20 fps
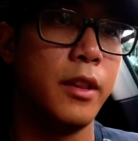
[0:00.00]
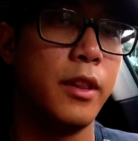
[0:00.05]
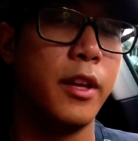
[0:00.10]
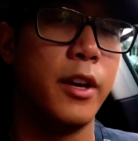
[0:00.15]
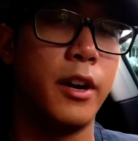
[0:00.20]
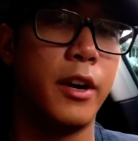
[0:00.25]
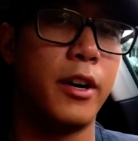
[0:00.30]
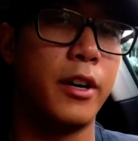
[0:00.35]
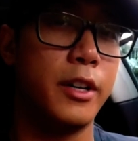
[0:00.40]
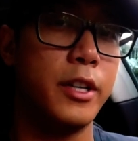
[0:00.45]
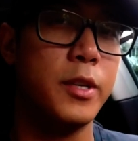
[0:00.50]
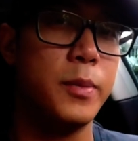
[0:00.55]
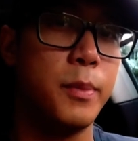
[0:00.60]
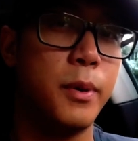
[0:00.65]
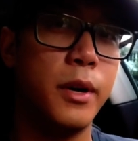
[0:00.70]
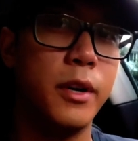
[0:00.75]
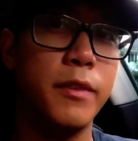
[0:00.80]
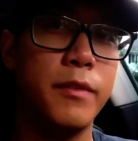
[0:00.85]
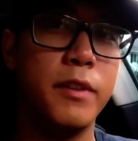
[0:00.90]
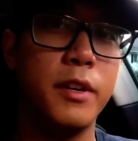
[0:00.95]
hardest
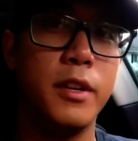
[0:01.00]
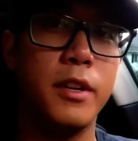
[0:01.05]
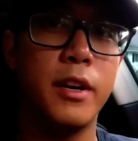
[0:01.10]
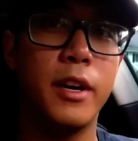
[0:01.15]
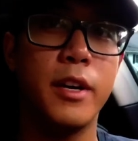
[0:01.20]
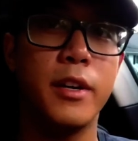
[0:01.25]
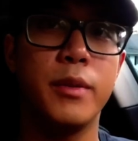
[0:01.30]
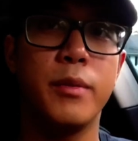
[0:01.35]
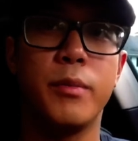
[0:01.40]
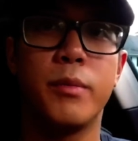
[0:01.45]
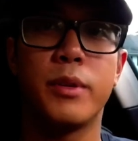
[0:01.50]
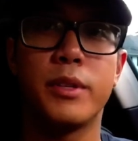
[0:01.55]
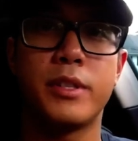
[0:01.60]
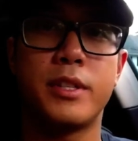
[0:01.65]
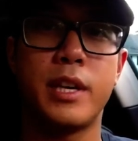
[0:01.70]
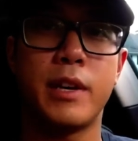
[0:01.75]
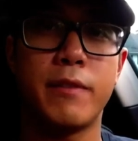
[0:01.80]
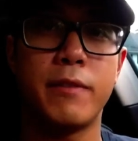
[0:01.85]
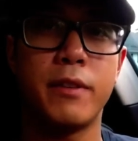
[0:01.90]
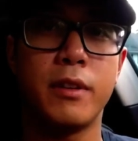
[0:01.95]
part of the night was
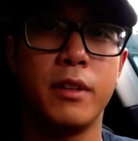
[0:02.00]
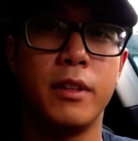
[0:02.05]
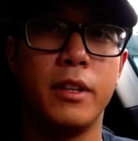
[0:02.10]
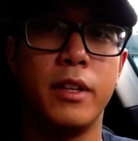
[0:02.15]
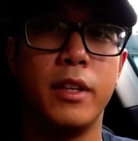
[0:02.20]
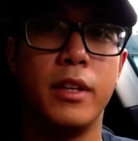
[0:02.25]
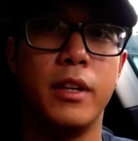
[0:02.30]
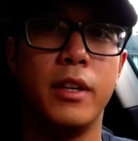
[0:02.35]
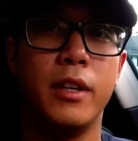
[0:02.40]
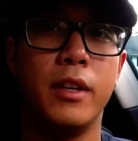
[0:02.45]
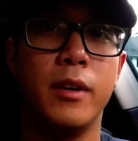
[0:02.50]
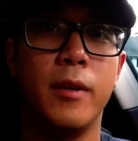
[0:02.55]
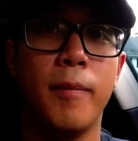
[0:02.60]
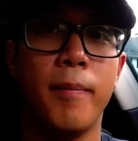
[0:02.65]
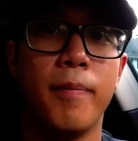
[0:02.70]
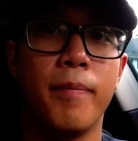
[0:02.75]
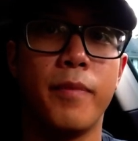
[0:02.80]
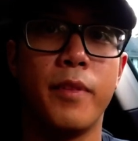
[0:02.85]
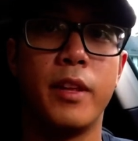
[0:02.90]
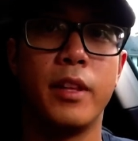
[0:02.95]
definitely
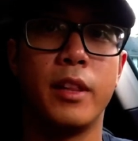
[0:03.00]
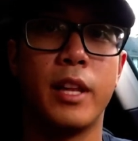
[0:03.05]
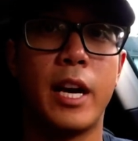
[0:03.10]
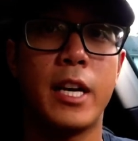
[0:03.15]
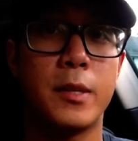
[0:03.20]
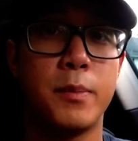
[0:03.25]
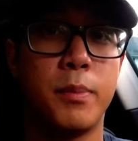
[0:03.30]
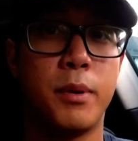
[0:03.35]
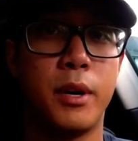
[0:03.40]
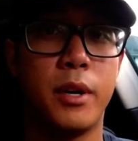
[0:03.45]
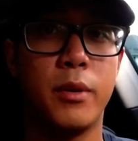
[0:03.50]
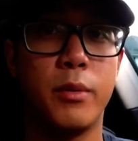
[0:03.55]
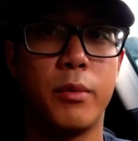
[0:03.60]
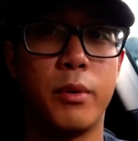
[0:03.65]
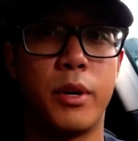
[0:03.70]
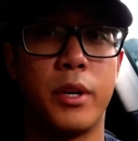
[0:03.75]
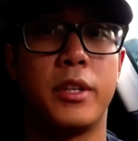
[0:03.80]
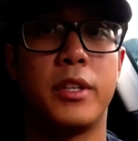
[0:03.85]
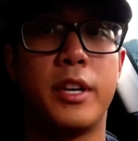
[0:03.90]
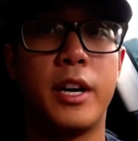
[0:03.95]
the last part
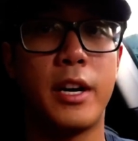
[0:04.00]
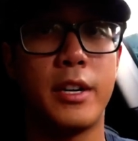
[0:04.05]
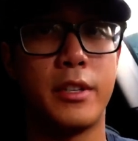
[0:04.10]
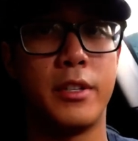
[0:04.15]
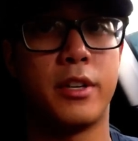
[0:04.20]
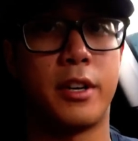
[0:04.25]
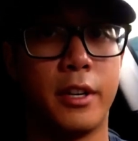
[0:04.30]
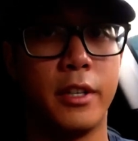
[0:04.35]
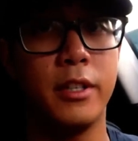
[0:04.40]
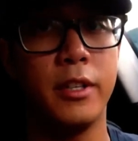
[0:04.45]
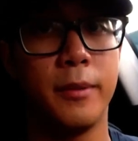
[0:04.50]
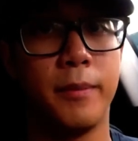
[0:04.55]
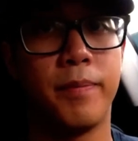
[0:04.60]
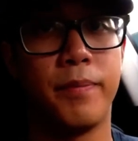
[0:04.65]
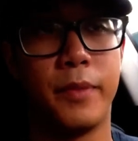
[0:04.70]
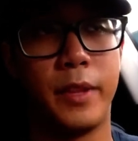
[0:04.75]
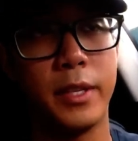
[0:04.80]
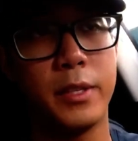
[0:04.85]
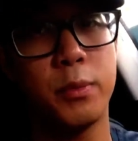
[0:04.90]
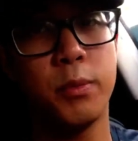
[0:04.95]
where it got dark.
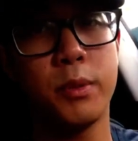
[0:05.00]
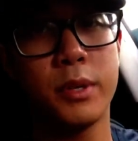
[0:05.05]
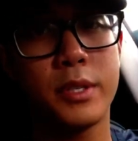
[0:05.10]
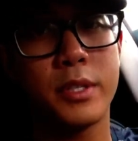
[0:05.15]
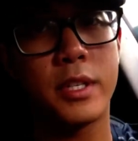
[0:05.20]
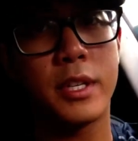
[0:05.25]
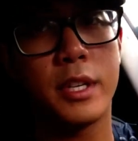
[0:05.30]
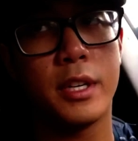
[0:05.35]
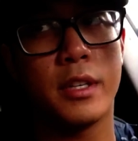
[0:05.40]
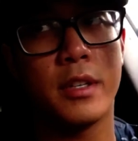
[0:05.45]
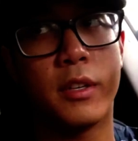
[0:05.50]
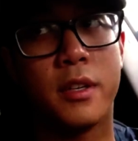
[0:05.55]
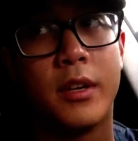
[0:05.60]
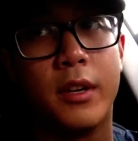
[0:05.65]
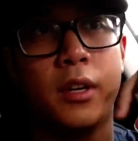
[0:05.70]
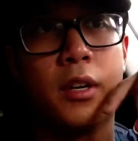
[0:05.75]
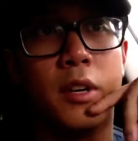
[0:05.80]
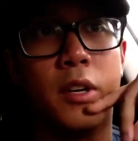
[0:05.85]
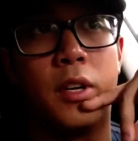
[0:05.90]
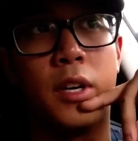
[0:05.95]
This was in,
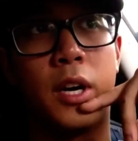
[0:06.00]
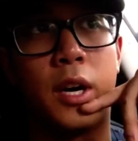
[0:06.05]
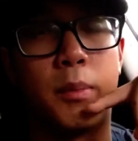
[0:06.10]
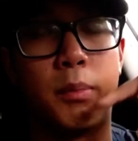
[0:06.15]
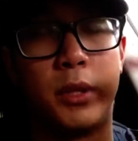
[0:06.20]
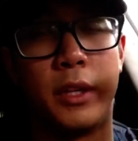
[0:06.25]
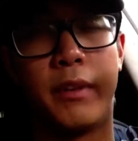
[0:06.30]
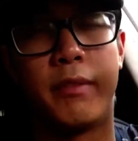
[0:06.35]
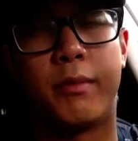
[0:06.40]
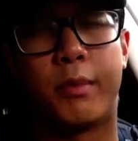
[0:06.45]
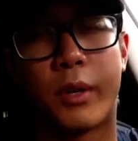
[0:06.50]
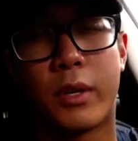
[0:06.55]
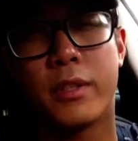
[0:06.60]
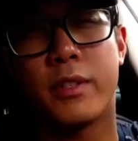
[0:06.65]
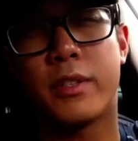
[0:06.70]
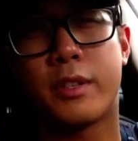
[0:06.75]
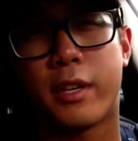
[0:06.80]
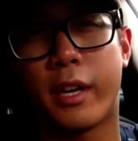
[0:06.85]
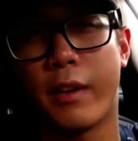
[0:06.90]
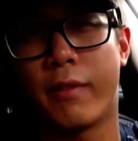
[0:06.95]
I believe,
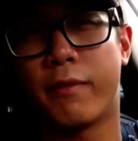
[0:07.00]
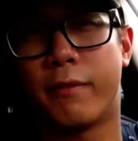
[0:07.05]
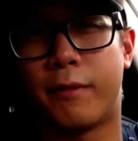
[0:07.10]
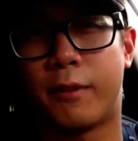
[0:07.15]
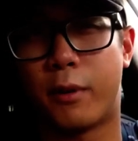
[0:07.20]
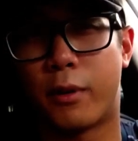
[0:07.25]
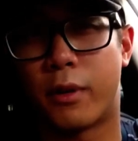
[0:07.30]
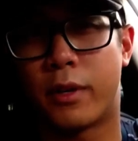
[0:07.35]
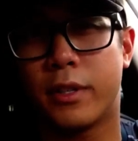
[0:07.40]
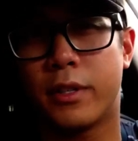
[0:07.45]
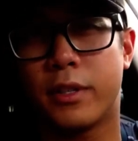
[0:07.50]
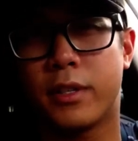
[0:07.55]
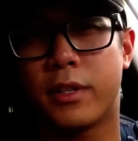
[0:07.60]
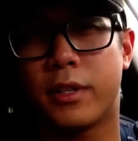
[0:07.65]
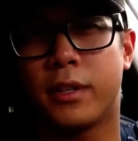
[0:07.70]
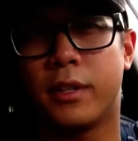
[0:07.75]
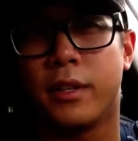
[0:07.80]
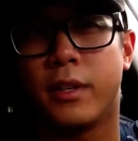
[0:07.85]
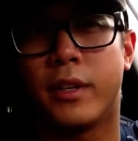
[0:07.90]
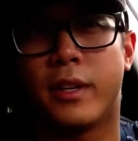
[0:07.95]
Wharton State Forest,
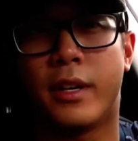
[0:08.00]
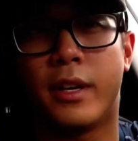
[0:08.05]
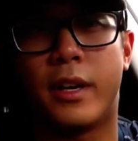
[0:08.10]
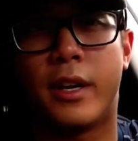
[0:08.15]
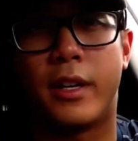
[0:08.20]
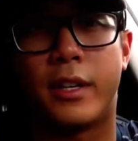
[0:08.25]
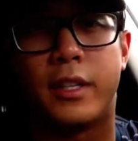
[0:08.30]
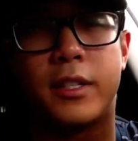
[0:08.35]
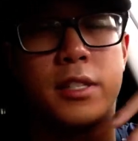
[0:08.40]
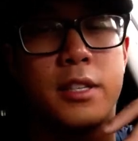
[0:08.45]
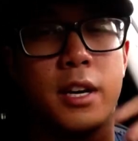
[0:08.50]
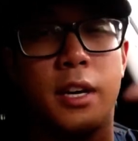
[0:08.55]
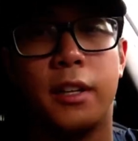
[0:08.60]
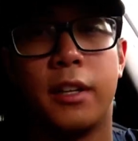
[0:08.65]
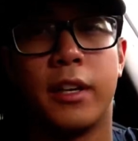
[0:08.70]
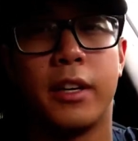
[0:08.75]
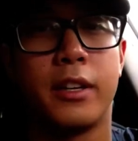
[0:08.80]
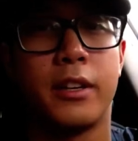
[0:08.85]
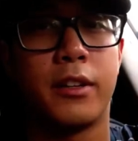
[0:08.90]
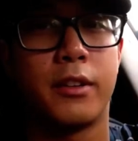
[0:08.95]
and it's not
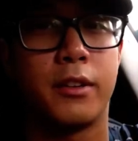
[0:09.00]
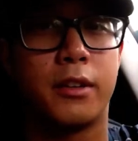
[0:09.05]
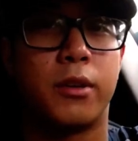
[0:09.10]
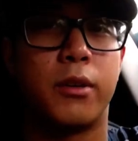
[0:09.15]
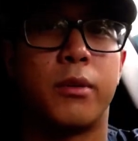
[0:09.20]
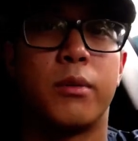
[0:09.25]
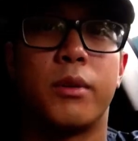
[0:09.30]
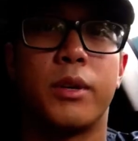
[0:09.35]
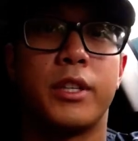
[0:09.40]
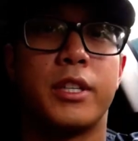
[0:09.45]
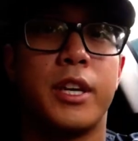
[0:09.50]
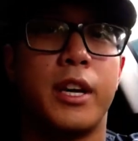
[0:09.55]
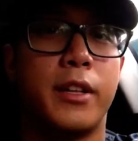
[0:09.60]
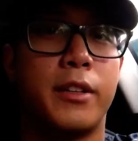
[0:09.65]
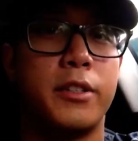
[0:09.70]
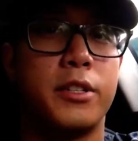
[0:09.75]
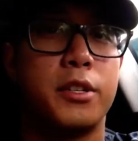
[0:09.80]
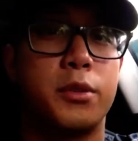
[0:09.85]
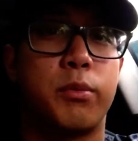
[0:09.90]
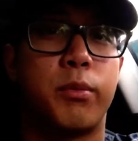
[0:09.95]
like other Goruck
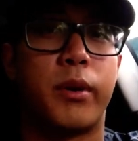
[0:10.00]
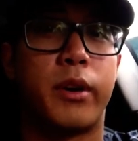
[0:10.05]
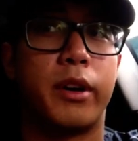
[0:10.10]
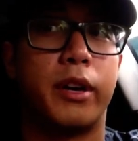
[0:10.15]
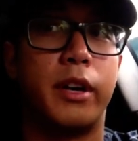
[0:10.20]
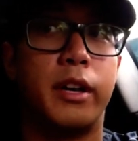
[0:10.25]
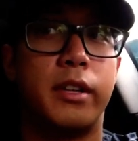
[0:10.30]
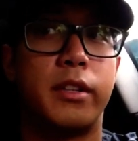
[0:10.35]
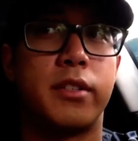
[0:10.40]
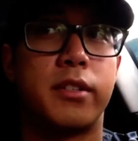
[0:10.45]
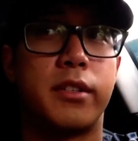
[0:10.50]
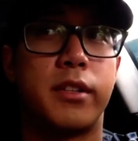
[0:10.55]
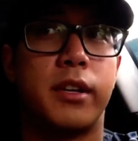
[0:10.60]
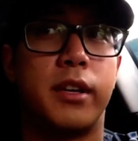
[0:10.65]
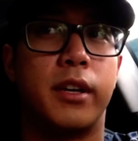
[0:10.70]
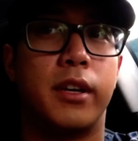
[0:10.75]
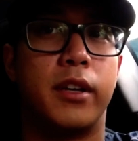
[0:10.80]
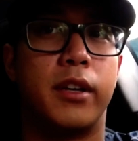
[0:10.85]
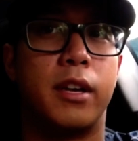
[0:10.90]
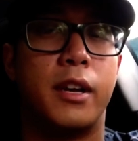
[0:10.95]
challenges where it's
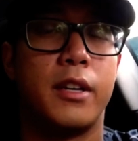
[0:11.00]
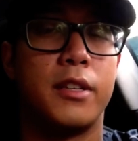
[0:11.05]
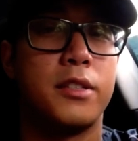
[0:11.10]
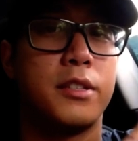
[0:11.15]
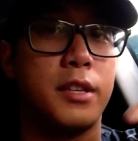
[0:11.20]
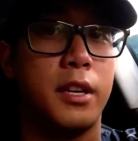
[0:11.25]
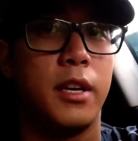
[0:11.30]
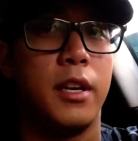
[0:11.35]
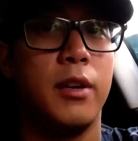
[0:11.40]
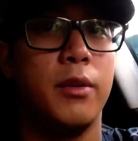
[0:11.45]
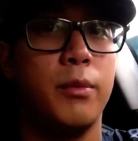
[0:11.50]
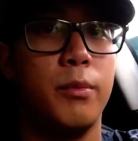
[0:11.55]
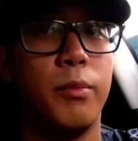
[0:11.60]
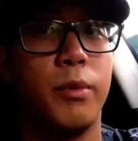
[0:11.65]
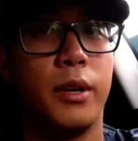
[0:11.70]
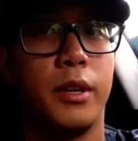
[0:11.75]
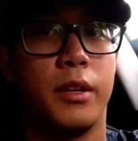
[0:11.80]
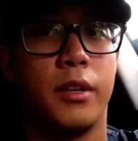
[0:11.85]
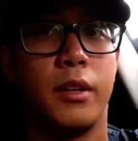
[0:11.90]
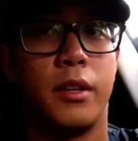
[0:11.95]
in a city
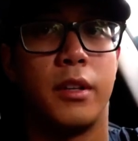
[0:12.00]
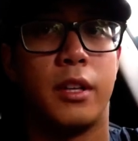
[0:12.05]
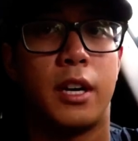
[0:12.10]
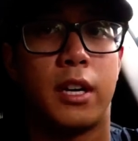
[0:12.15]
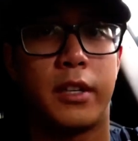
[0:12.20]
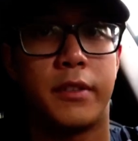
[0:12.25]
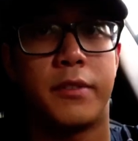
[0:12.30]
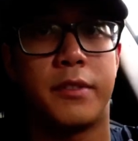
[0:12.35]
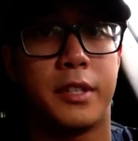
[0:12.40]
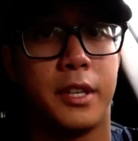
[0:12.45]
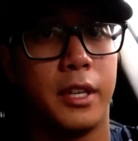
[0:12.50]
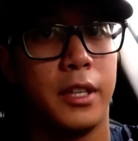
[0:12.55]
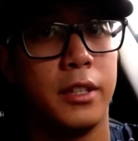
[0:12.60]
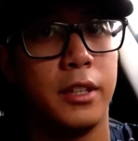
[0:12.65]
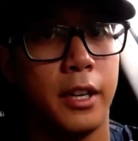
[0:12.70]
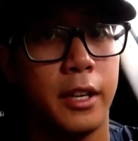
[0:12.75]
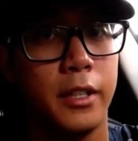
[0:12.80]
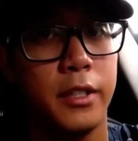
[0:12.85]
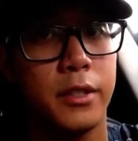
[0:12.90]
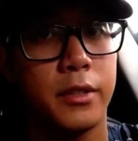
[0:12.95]
with a lot of city
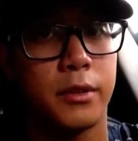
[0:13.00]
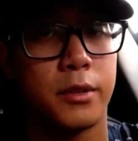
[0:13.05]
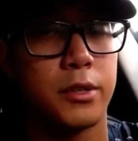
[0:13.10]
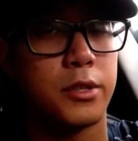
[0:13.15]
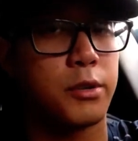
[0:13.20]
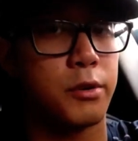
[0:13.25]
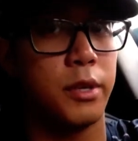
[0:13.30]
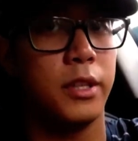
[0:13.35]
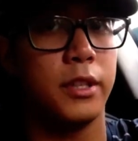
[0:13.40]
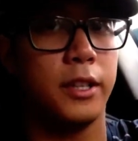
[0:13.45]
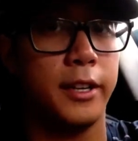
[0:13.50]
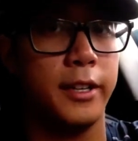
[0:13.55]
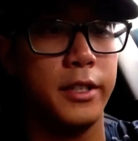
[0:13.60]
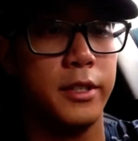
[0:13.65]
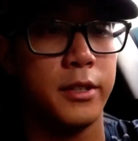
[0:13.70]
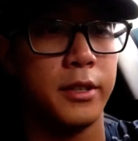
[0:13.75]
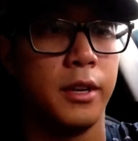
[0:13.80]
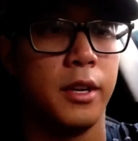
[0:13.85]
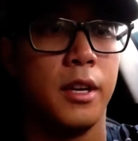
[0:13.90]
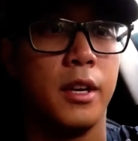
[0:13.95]
lights or street
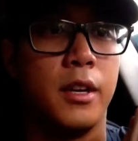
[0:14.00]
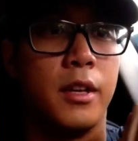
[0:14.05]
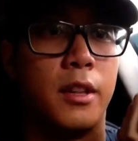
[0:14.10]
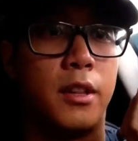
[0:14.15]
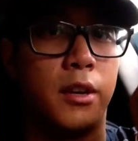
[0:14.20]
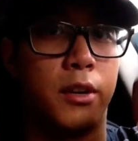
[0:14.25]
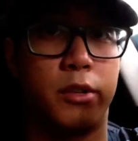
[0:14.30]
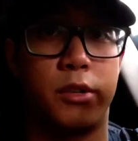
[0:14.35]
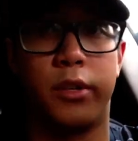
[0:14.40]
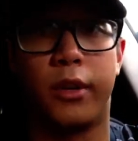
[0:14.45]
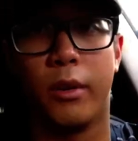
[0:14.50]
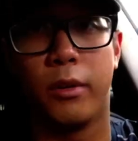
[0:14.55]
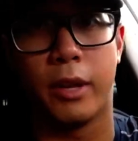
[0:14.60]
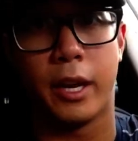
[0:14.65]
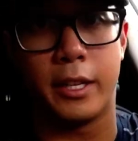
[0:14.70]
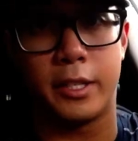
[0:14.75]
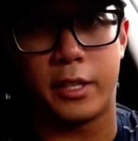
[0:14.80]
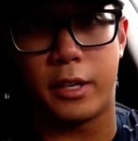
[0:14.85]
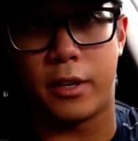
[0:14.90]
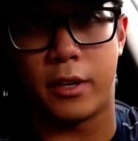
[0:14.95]
lights. There's no
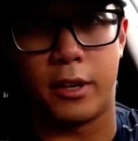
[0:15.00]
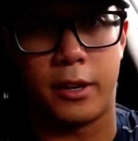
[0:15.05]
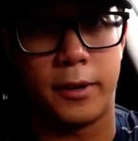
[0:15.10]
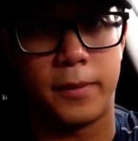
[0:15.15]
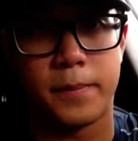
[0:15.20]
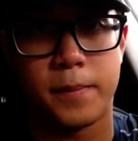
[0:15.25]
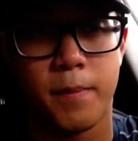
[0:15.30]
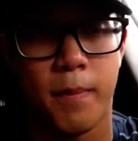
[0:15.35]
lights at all.